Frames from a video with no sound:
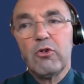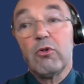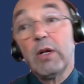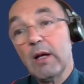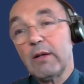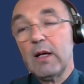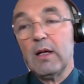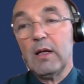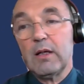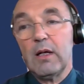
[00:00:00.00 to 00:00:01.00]
during and,
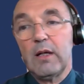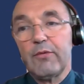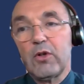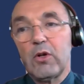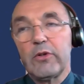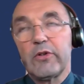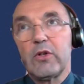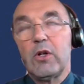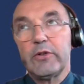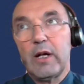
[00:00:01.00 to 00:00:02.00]
and, after
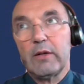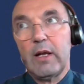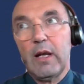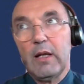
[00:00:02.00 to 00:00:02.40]
the lockdown.